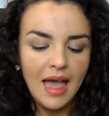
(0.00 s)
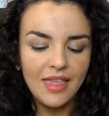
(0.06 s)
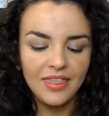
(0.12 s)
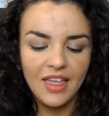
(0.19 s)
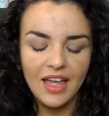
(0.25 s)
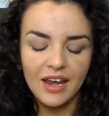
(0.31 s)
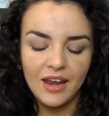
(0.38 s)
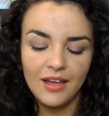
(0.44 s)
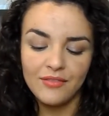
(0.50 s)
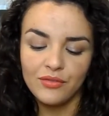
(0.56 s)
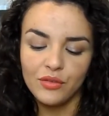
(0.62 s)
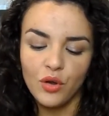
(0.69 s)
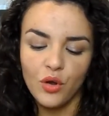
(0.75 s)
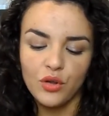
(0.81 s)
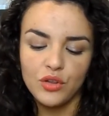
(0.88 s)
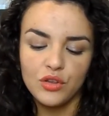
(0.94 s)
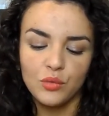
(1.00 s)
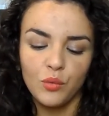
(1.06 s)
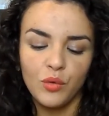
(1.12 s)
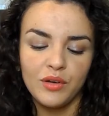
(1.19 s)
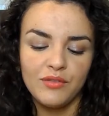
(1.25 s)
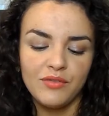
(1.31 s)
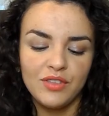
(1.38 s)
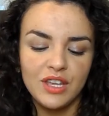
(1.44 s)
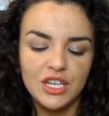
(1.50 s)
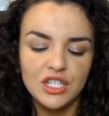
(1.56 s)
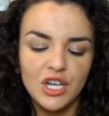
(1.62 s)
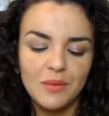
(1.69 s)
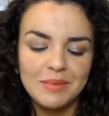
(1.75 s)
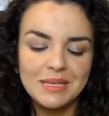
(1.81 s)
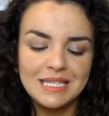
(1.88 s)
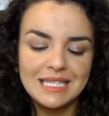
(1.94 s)
And then I've got one of the
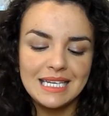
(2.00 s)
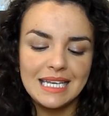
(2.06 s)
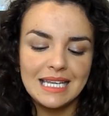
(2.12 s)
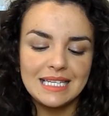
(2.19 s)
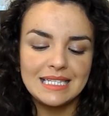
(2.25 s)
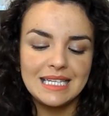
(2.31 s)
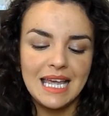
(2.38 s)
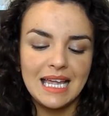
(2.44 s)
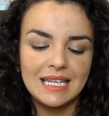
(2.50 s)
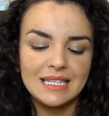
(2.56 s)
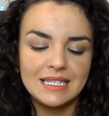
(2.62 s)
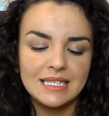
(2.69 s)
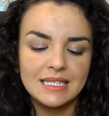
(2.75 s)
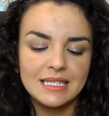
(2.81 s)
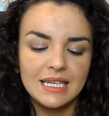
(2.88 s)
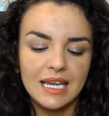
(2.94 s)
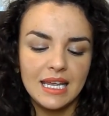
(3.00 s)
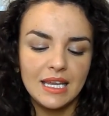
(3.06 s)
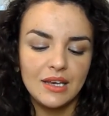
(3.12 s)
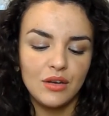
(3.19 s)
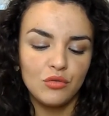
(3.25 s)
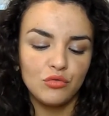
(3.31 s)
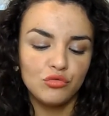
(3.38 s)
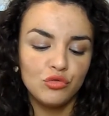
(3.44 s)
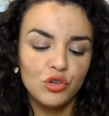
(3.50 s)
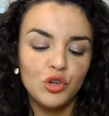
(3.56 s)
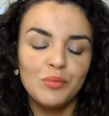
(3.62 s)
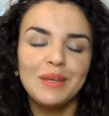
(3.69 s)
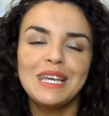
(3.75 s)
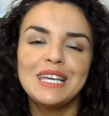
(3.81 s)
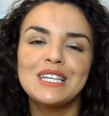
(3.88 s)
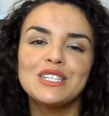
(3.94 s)
Chubby Stick Intense in
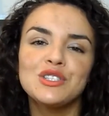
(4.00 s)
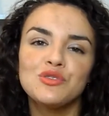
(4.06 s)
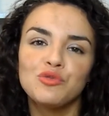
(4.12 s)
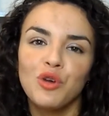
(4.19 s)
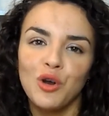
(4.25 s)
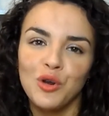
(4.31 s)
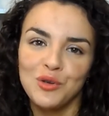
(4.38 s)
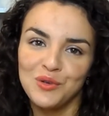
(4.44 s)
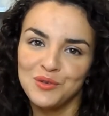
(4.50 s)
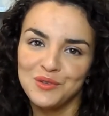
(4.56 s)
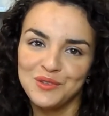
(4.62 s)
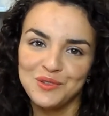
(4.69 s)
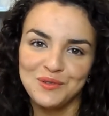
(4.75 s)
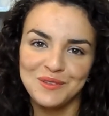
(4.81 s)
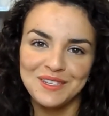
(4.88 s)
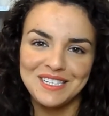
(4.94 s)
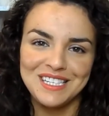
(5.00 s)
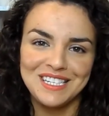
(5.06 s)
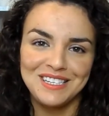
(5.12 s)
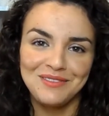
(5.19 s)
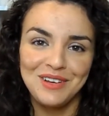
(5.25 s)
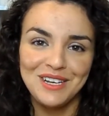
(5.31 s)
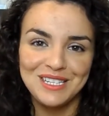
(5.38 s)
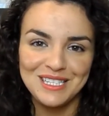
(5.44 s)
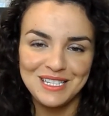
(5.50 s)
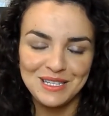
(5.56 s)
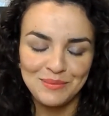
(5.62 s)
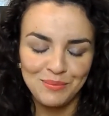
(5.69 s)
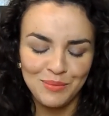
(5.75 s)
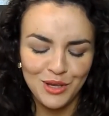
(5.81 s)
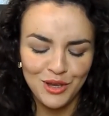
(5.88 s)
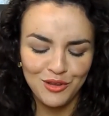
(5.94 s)
Roomiest Rose, which is
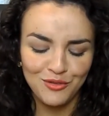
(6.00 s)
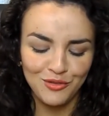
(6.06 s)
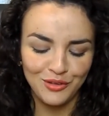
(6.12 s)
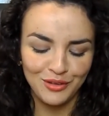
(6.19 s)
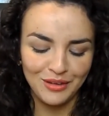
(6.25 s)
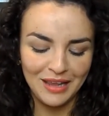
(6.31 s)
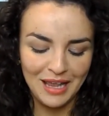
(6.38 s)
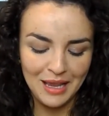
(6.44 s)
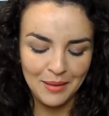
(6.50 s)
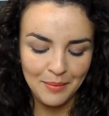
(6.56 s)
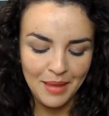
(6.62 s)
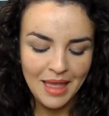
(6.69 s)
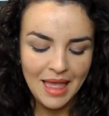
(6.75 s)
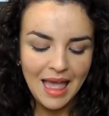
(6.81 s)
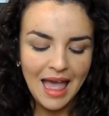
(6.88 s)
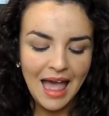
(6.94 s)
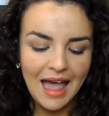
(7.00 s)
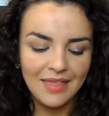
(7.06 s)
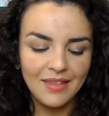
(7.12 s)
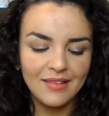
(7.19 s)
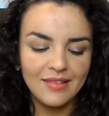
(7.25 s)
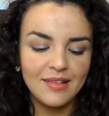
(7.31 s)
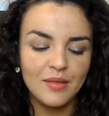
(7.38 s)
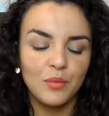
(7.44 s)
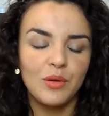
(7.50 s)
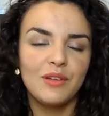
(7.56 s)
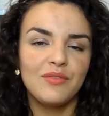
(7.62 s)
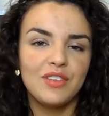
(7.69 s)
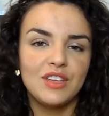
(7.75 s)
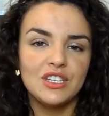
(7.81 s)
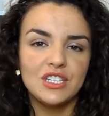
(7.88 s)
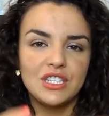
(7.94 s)
a beautiful name. And this is one
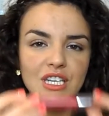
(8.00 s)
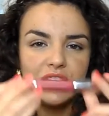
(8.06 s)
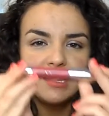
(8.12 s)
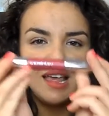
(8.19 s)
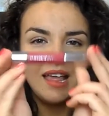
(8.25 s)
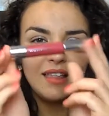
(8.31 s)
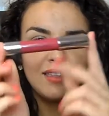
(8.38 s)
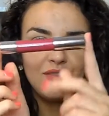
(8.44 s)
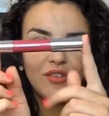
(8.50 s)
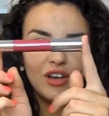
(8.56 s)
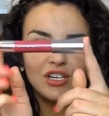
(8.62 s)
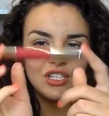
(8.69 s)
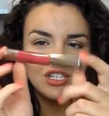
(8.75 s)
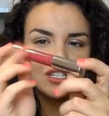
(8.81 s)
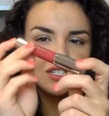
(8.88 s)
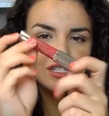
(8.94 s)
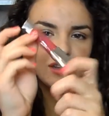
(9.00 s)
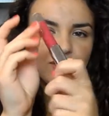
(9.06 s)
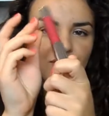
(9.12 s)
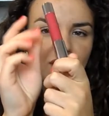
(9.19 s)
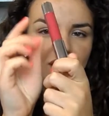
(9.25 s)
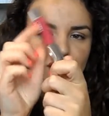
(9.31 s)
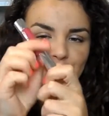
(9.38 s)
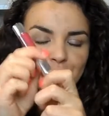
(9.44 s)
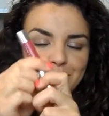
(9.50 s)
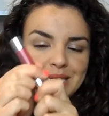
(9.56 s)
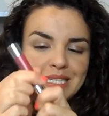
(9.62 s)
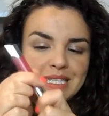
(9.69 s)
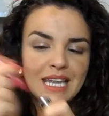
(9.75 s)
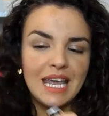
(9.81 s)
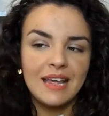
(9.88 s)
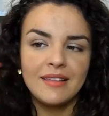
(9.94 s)
of the just intense versions of their Chubby
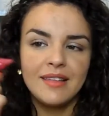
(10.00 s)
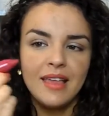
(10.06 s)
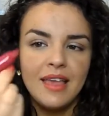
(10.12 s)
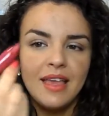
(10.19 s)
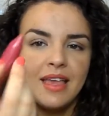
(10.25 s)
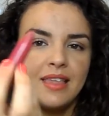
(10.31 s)
Sticks.